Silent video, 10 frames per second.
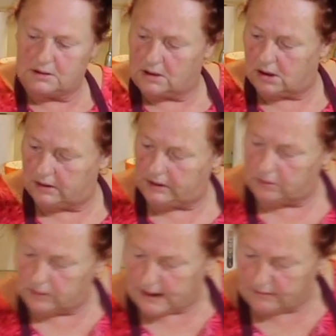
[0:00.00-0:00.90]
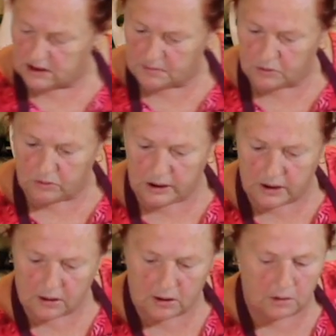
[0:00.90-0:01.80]
So here we have a spoon
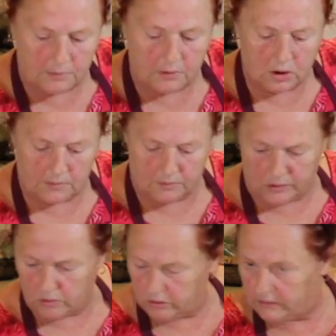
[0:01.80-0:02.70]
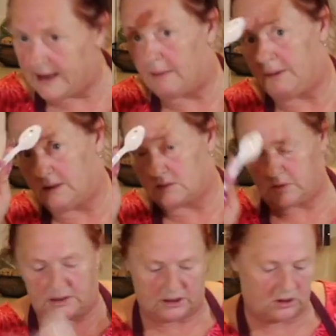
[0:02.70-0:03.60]
here. Oh, no, we won't do that because
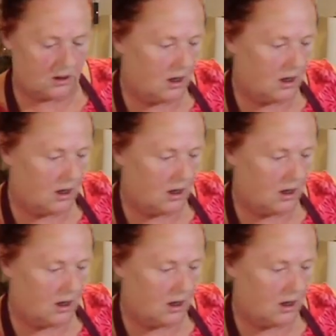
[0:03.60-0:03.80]
we touched the